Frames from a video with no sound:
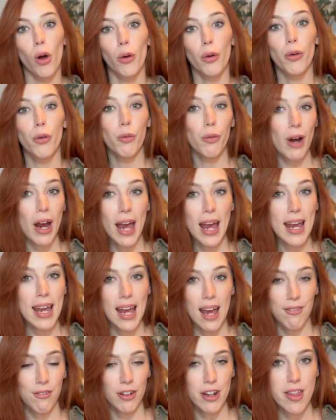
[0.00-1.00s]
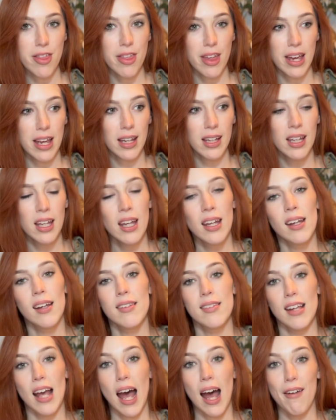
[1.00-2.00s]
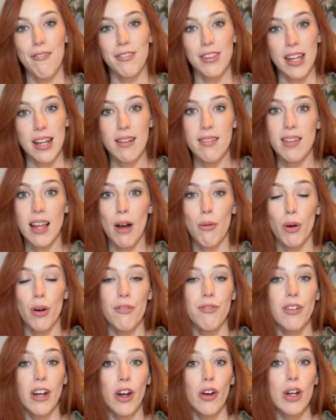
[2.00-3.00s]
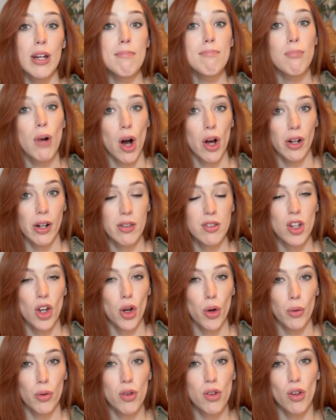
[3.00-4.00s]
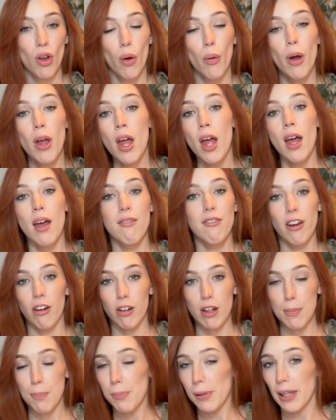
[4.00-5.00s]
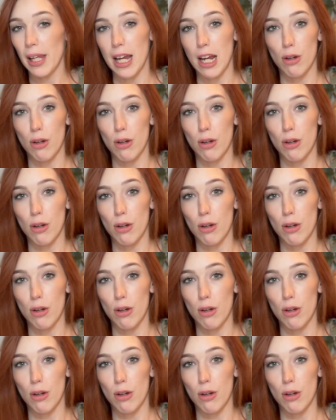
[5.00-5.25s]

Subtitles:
gray everything to have things that were very monotone. So very plain